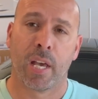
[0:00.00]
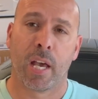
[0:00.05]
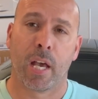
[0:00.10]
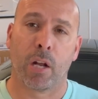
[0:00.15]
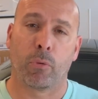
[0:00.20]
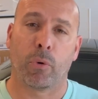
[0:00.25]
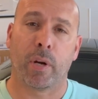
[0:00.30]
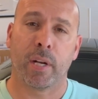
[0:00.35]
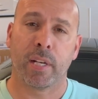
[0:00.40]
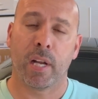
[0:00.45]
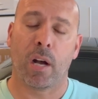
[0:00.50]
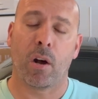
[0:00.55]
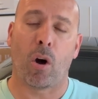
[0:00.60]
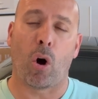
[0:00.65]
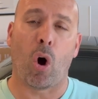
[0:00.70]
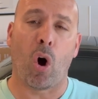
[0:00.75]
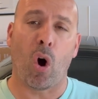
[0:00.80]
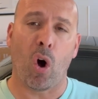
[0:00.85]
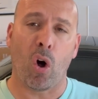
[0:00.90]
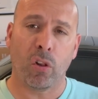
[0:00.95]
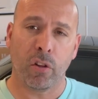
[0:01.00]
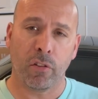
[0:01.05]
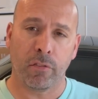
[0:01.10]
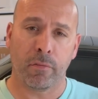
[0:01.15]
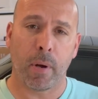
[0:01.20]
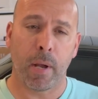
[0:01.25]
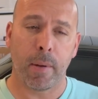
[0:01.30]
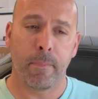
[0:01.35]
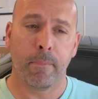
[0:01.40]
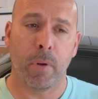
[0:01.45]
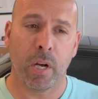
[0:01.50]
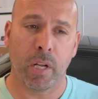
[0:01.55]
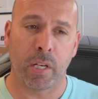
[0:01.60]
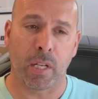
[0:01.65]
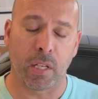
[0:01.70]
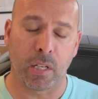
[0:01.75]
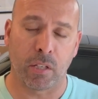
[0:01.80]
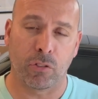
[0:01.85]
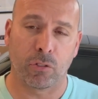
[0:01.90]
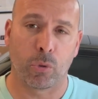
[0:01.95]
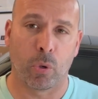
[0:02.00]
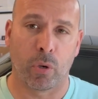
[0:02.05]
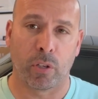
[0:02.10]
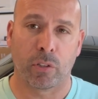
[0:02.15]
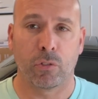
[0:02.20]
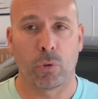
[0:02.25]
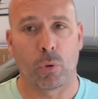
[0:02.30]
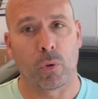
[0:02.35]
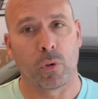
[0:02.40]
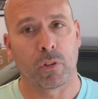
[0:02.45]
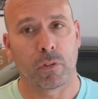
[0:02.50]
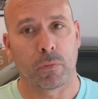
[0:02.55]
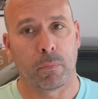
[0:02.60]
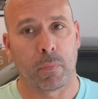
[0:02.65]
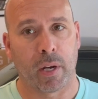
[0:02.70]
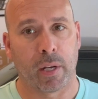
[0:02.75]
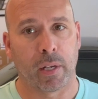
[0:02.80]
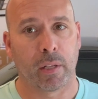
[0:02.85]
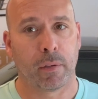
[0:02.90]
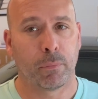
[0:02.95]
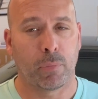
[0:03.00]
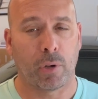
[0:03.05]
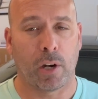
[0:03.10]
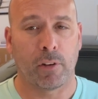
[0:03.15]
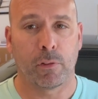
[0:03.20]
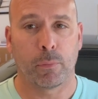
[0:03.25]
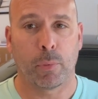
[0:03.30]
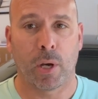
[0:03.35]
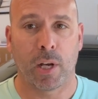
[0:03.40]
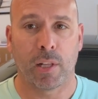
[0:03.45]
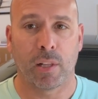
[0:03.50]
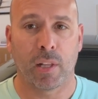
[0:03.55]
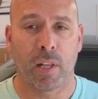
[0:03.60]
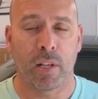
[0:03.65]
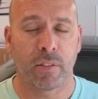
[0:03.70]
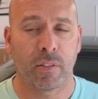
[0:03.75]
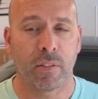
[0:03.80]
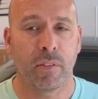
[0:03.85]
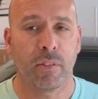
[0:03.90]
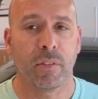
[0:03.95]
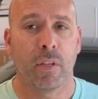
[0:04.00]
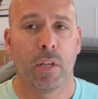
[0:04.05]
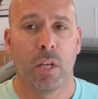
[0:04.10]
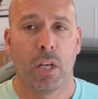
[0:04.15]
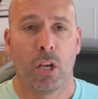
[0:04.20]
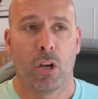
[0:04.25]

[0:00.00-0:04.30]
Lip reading: And right now, all of my money is going towards my private pilot license,